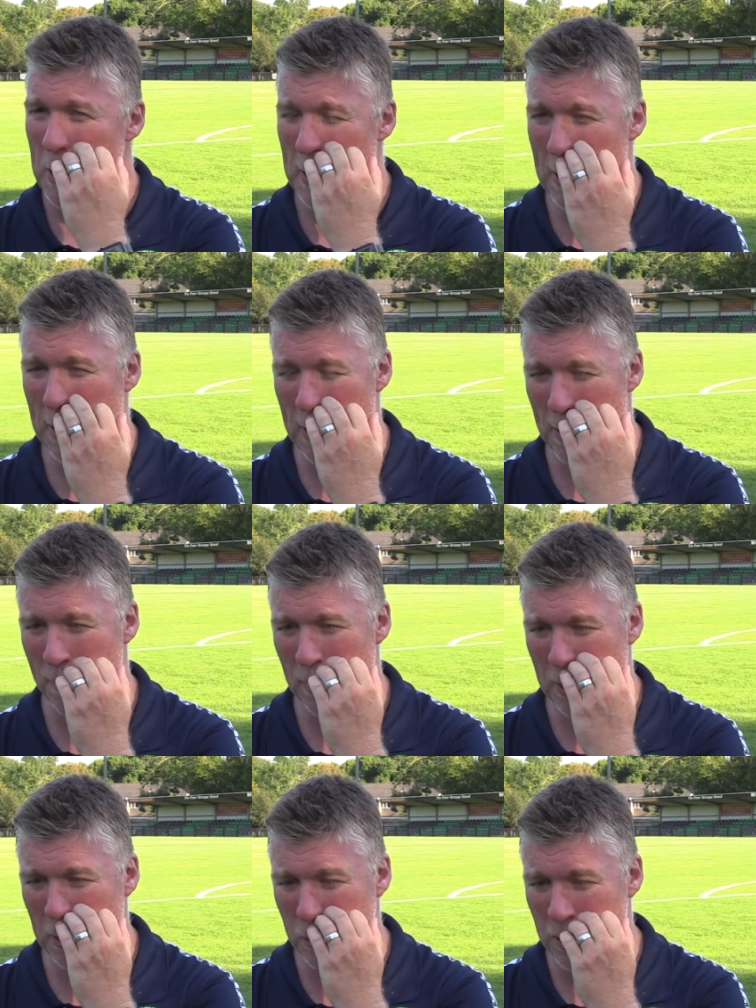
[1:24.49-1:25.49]

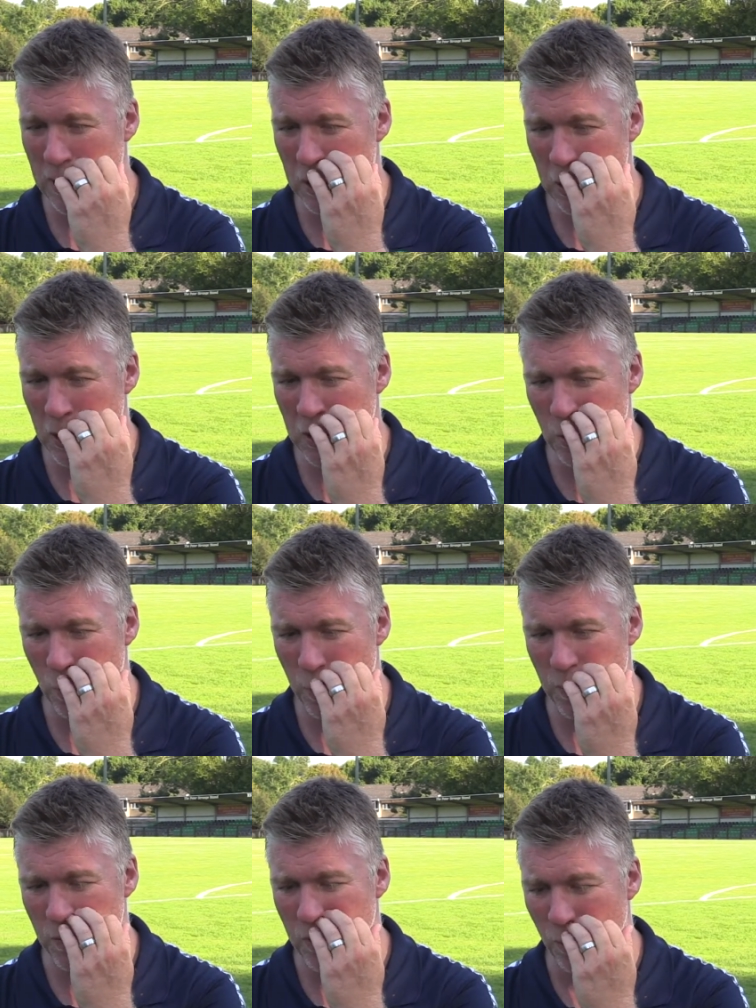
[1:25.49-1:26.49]
And I think
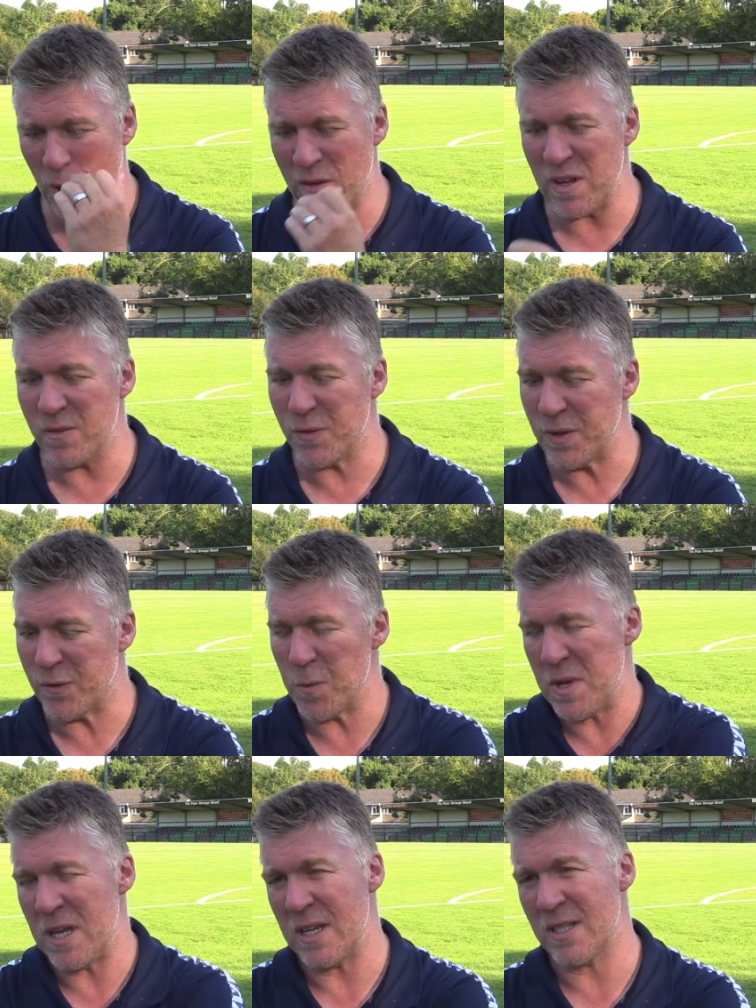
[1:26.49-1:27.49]
the worrying thing for
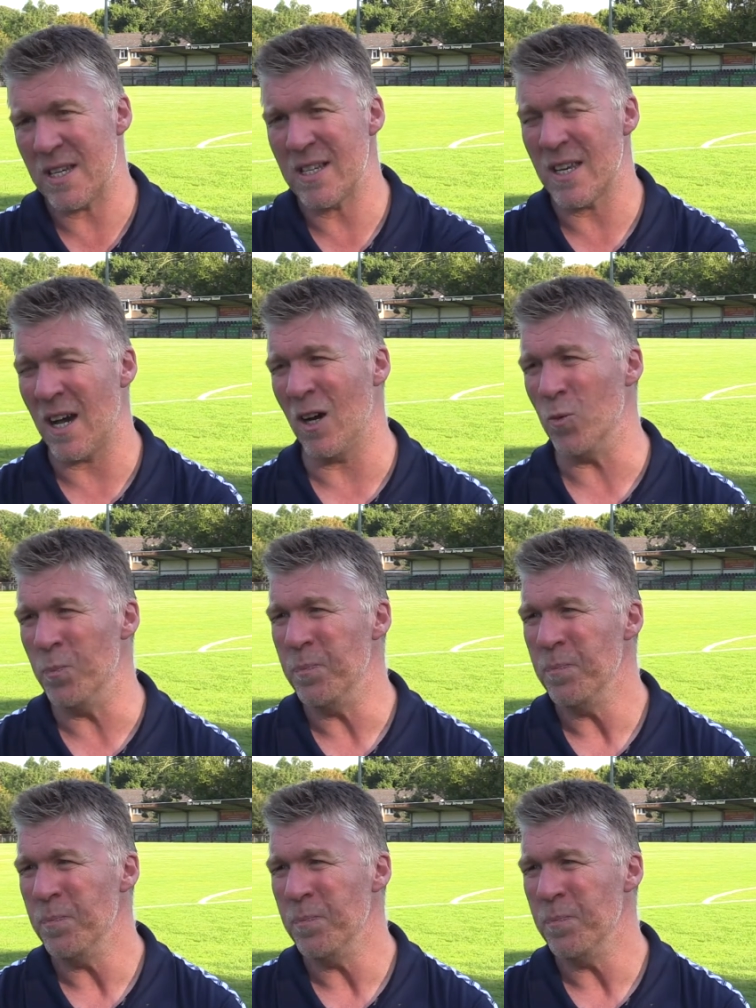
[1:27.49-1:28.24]
me is at home.